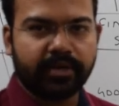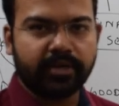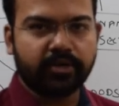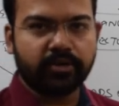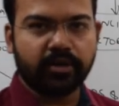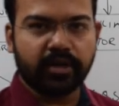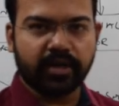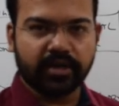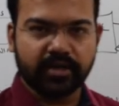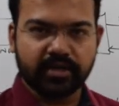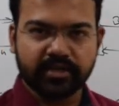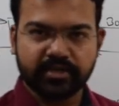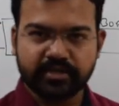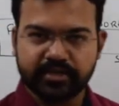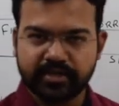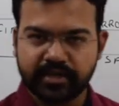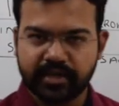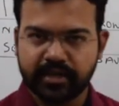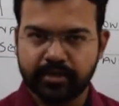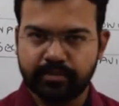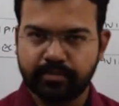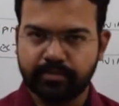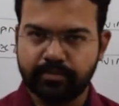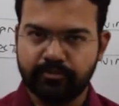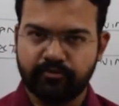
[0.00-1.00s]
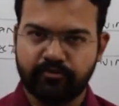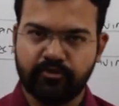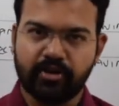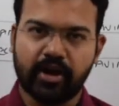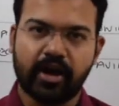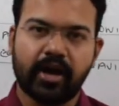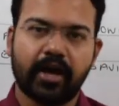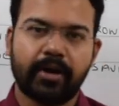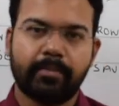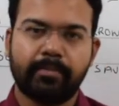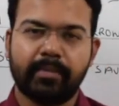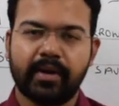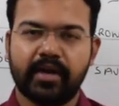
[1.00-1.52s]
You'll understand
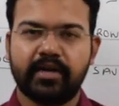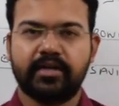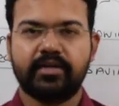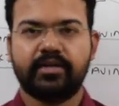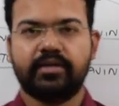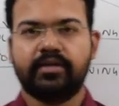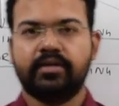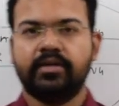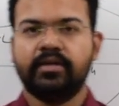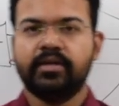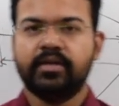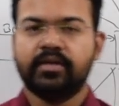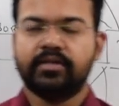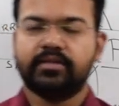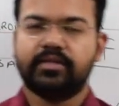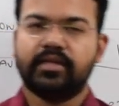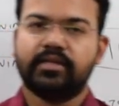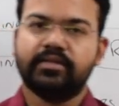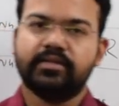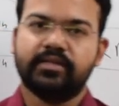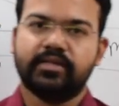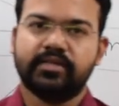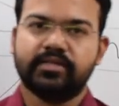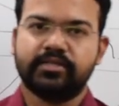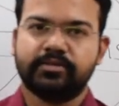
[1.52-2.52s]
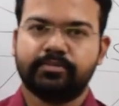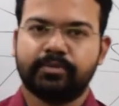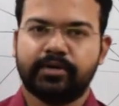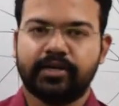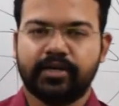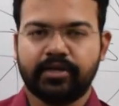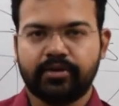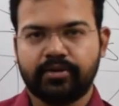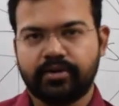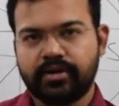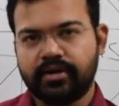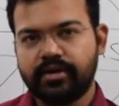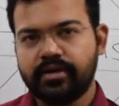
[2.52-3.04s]
far better than this
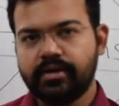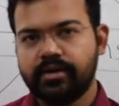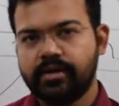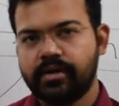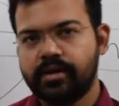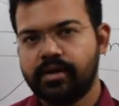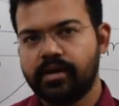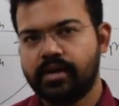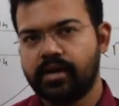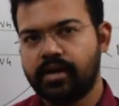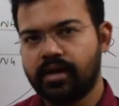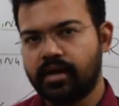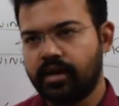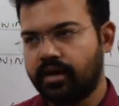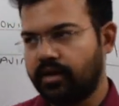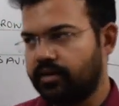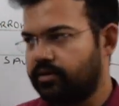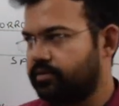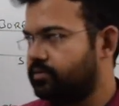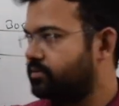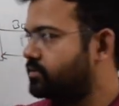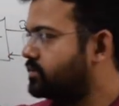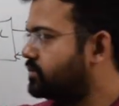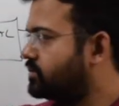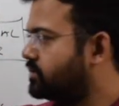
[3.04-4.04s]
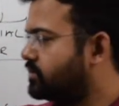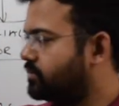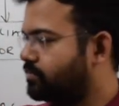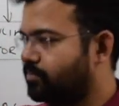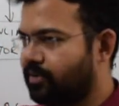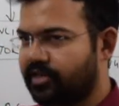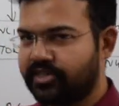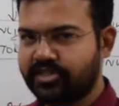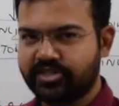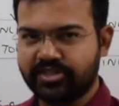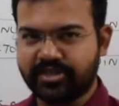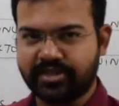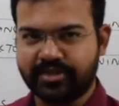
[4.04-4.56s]
particular
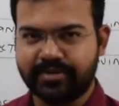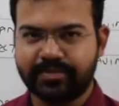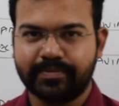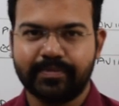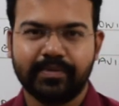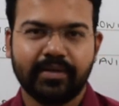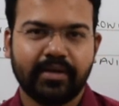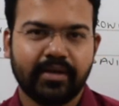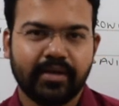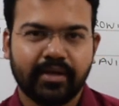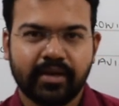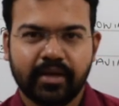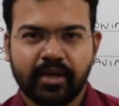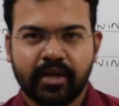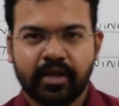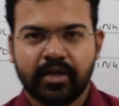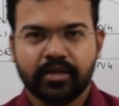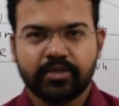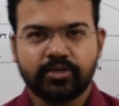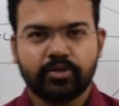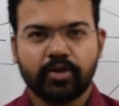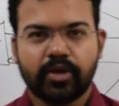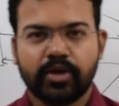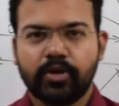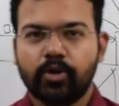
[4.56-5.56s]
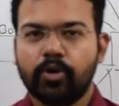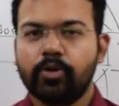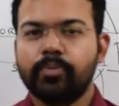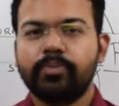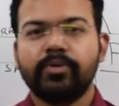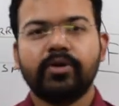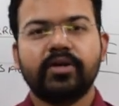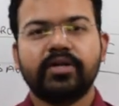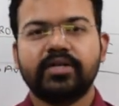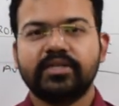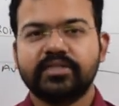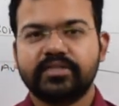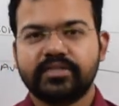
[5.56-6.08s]
picture. So I hope
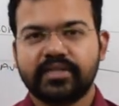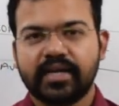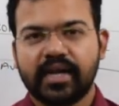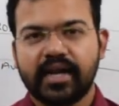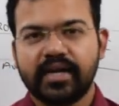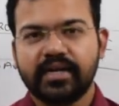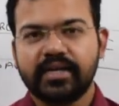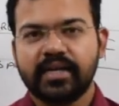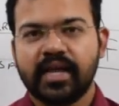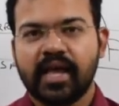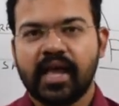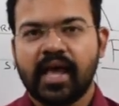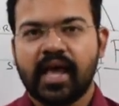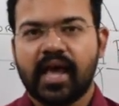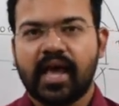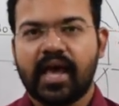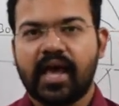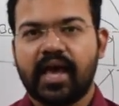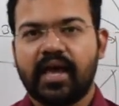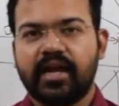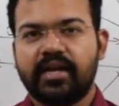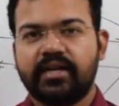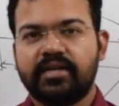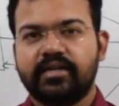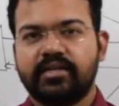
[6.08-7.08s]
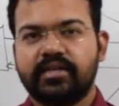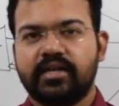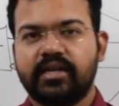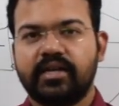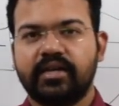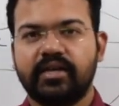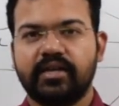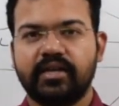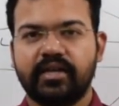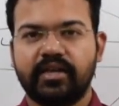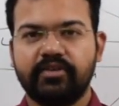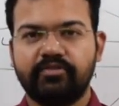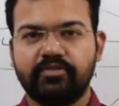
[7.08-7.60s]
you understand. And
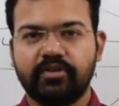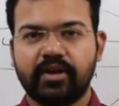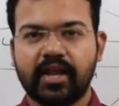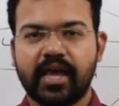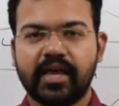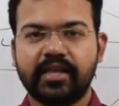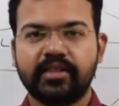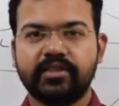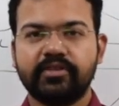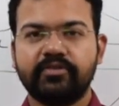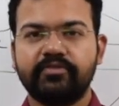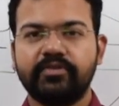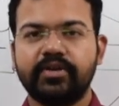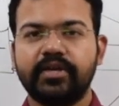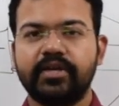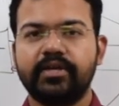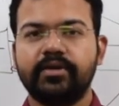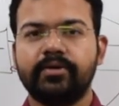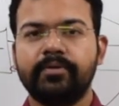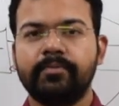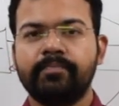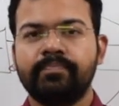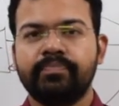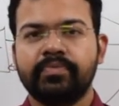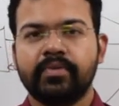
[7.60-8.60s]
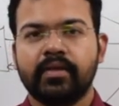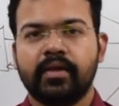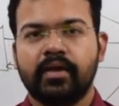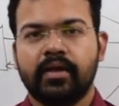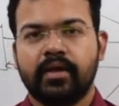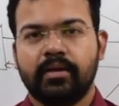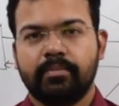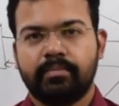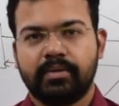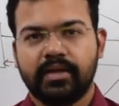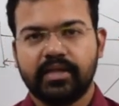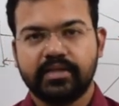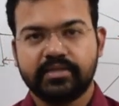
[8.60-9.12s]
if you like the video,
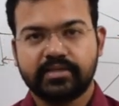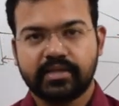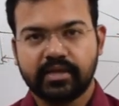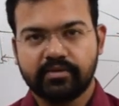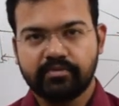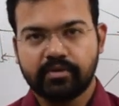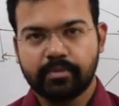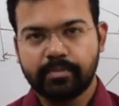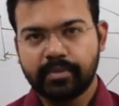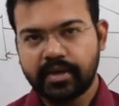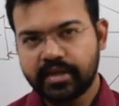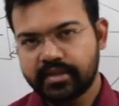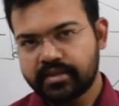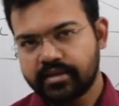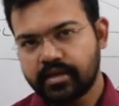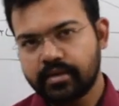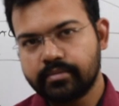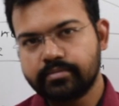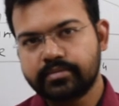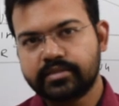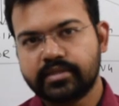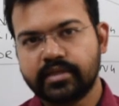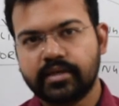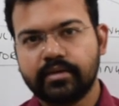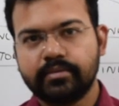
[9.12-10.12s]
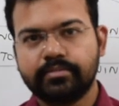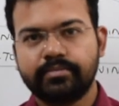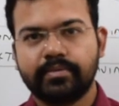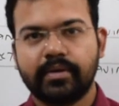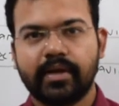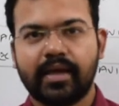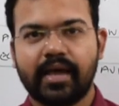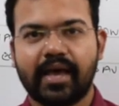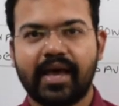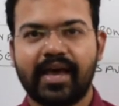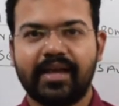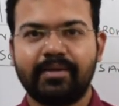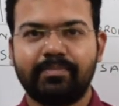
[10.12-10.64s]
please give a big thumbs up
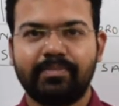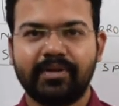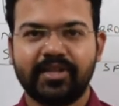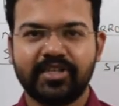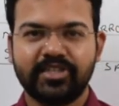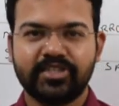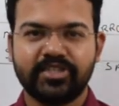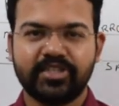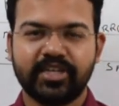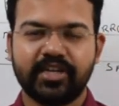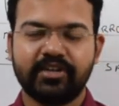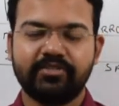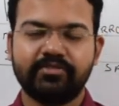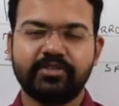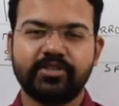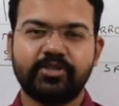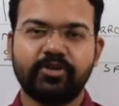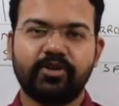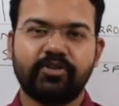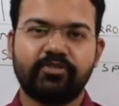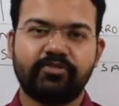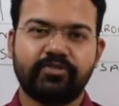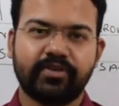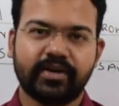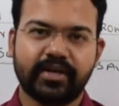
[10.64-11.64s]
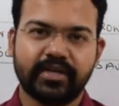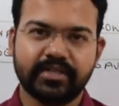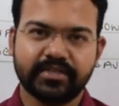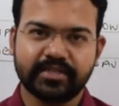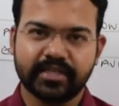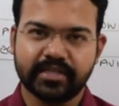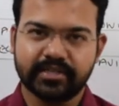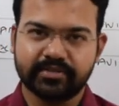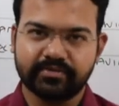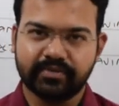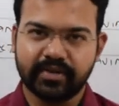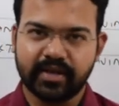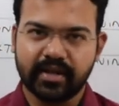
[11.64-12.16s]
and please share with your friends
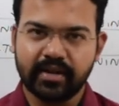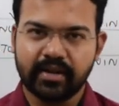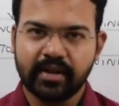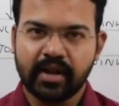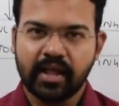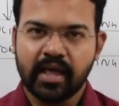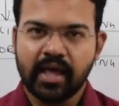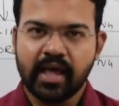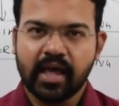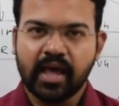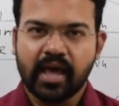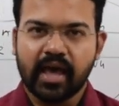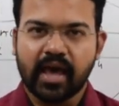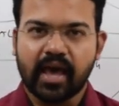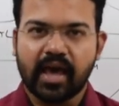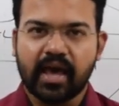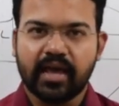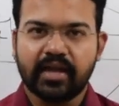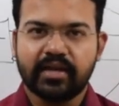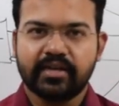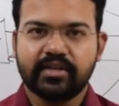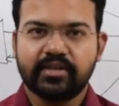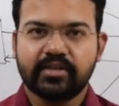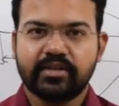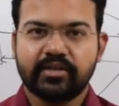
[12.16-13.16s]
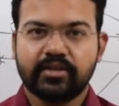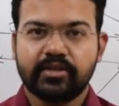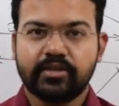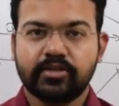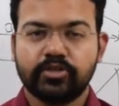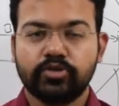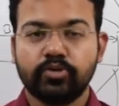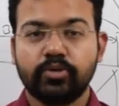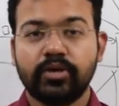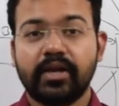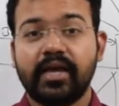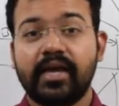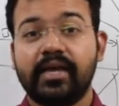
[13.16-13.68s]
as well. And
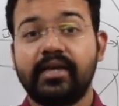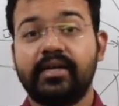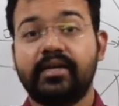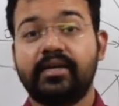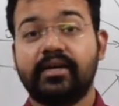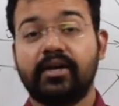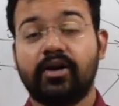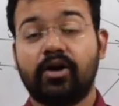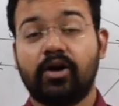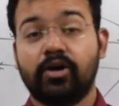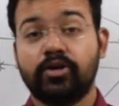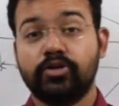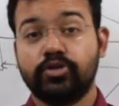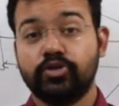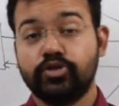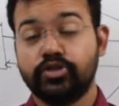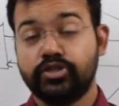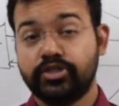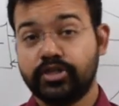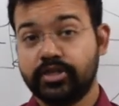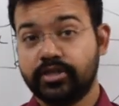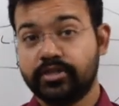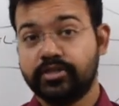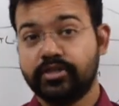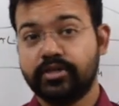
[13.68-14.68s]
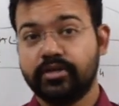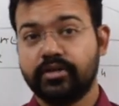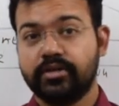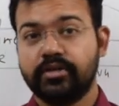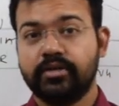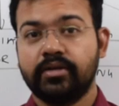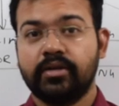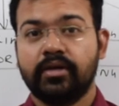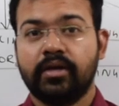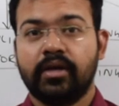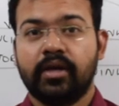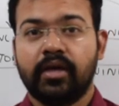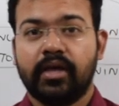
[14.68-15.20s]
do like or do share
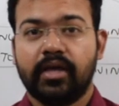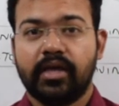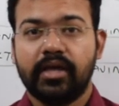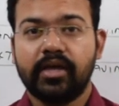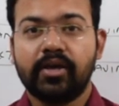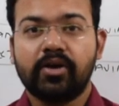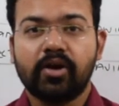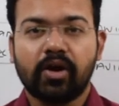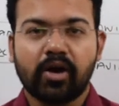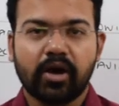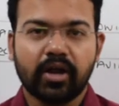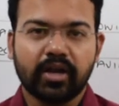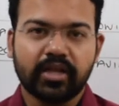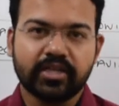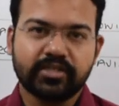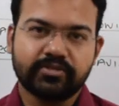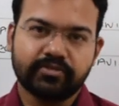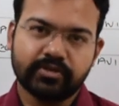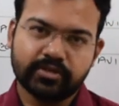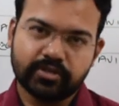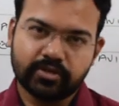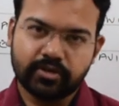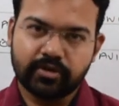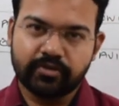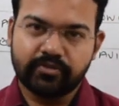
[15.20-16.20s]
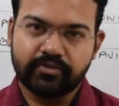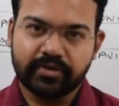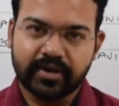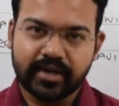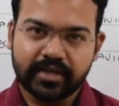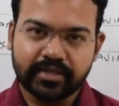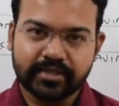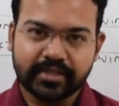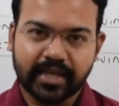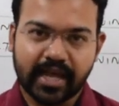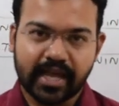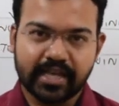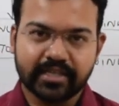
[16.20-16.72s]
the Ecoholics with your
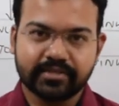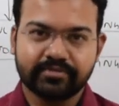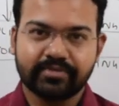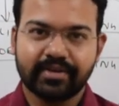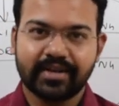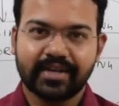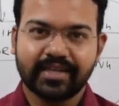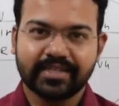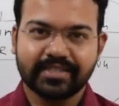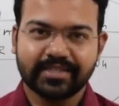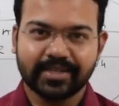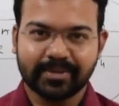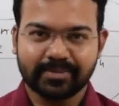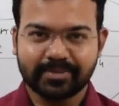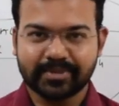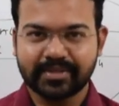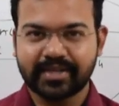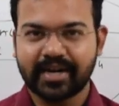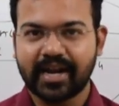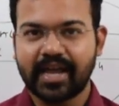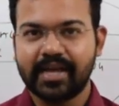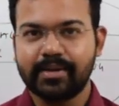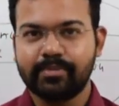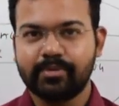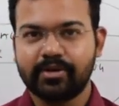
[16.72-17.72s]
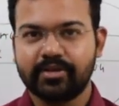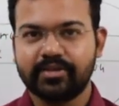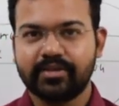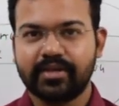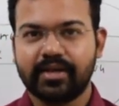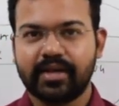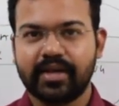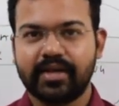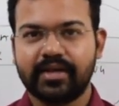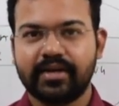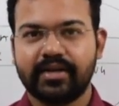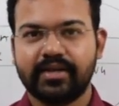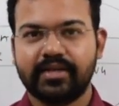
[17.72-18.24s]
friends, as well as subscribe on
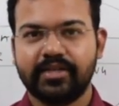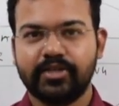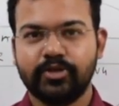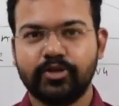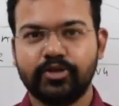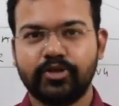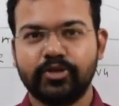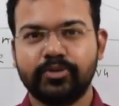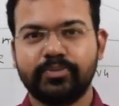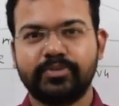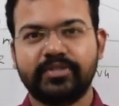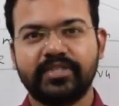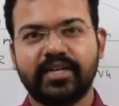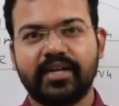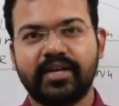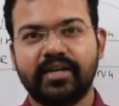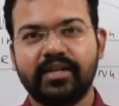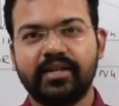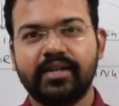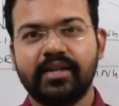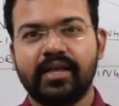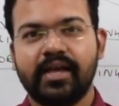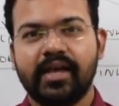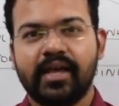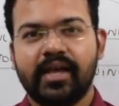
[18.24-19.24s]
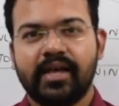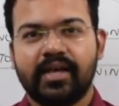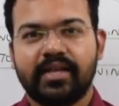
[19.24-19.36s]
our YouTube channel.